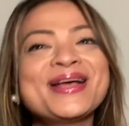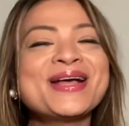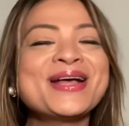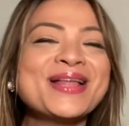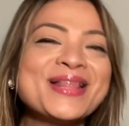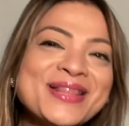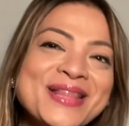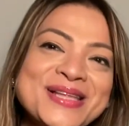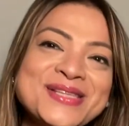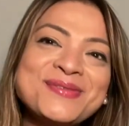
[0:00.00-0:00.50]

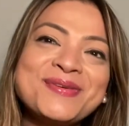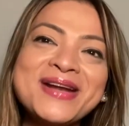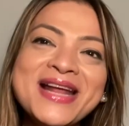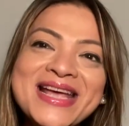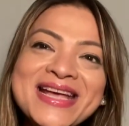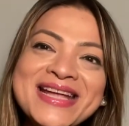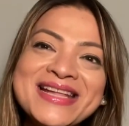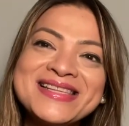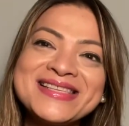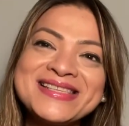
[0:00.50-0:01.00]
That's what I
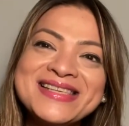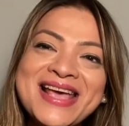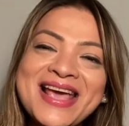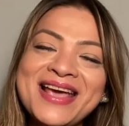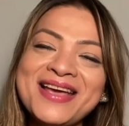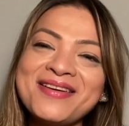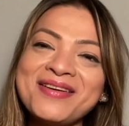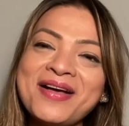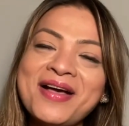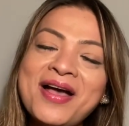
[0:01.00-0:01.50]
can
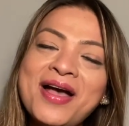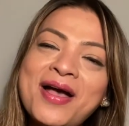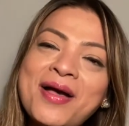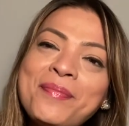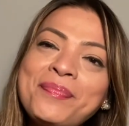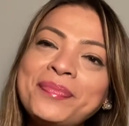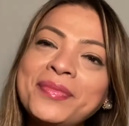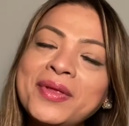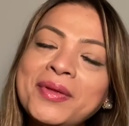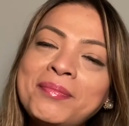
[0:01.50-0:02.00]
say.
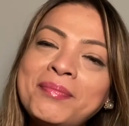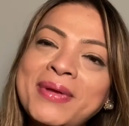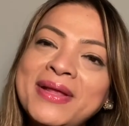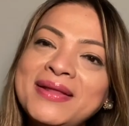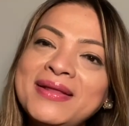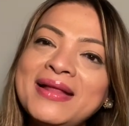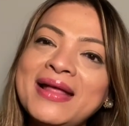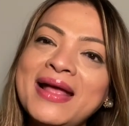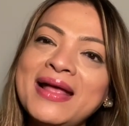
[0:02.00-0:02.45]
But